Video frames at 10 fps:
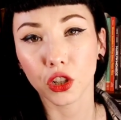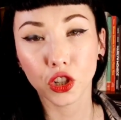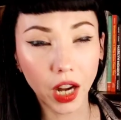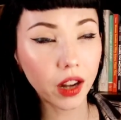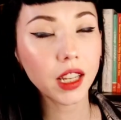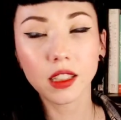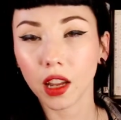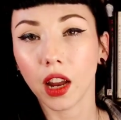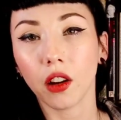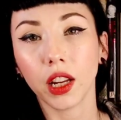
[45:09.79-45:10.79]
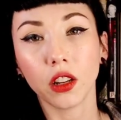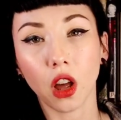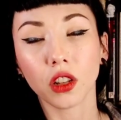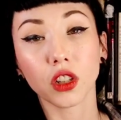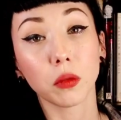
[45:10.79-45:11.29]
Sharing is caring and
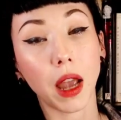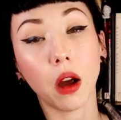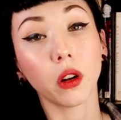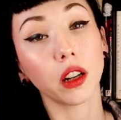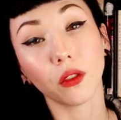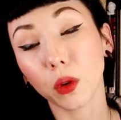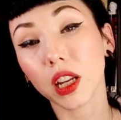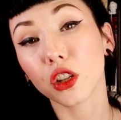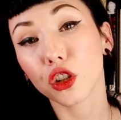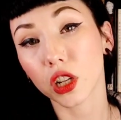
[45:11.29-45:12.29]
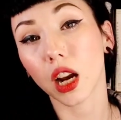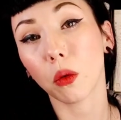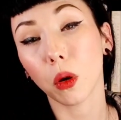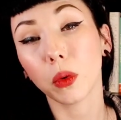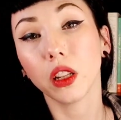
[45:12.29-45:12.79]
knowledge is power. And if we can
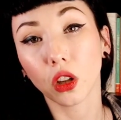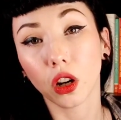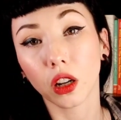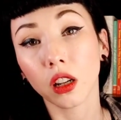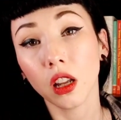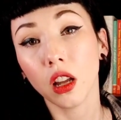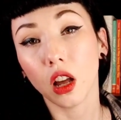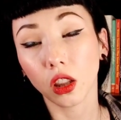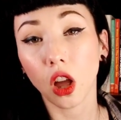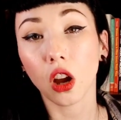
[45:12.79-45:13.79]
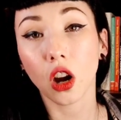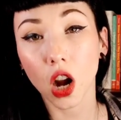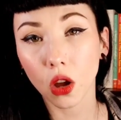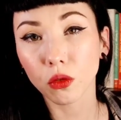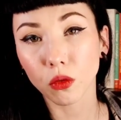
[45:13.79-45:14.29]
share what we learn along
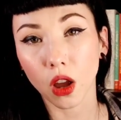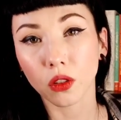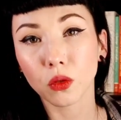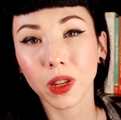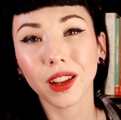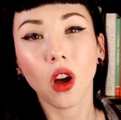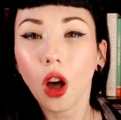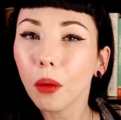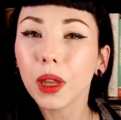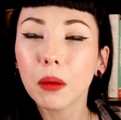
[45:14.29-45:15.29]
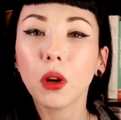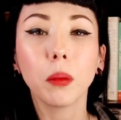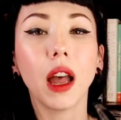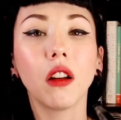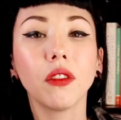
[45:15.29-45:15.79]
our own roads, we can all be more
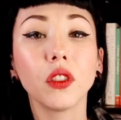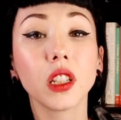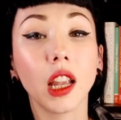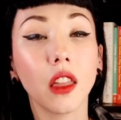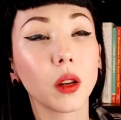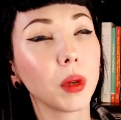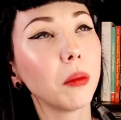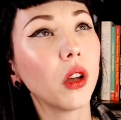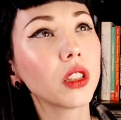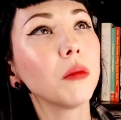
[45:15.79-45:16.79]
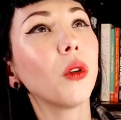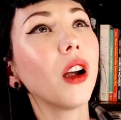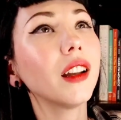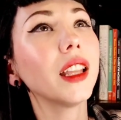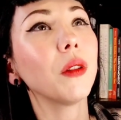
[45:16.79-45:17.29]
powerful together. But most
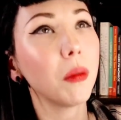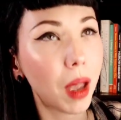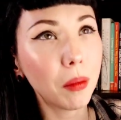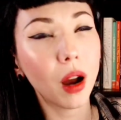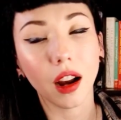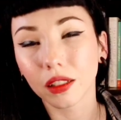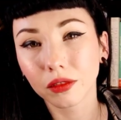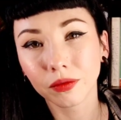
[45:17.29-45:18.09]
importantly, remember,